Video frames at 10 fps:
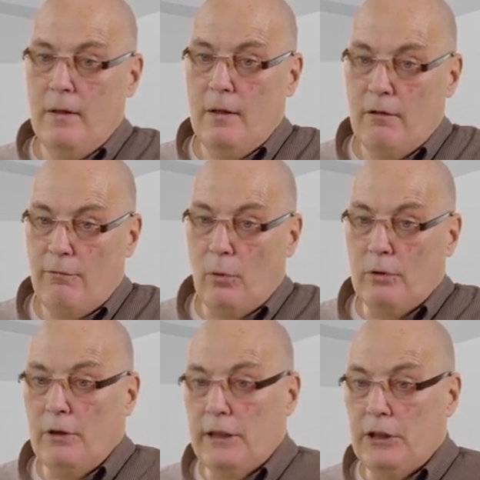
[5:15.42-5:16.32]
The fault
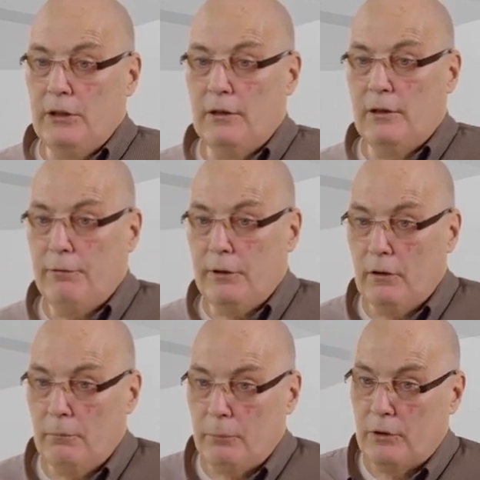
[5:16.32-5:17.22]
detection,
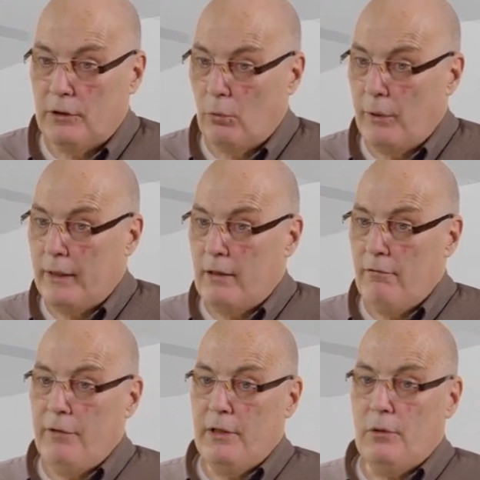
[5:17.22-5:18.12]
difficult because it's a weak
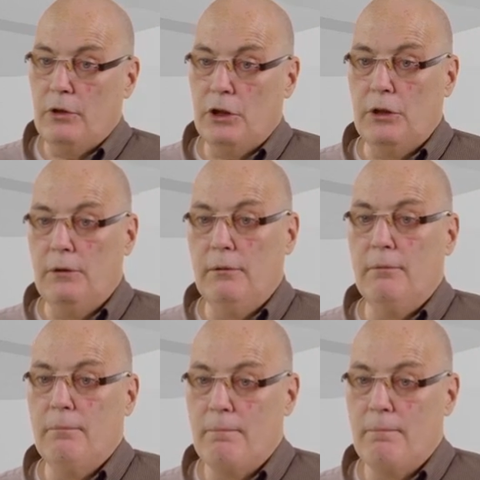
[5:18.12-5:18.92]
in-feed condition.